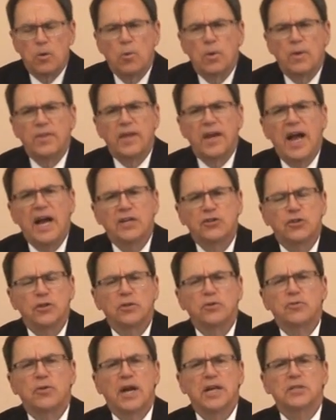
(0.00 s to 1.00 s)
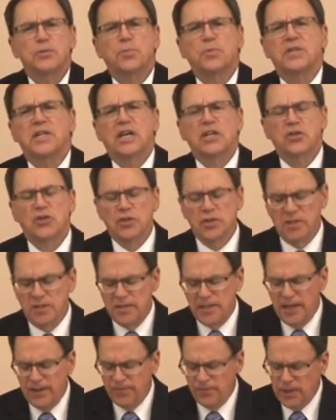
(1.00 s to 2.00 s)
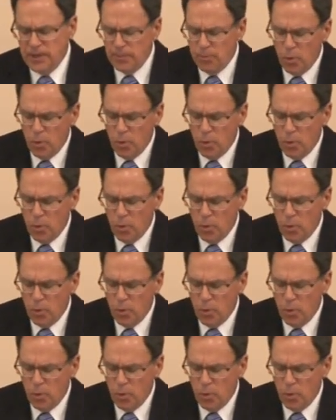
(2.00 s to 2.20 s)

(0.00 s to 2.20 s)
When the National Transportation Safety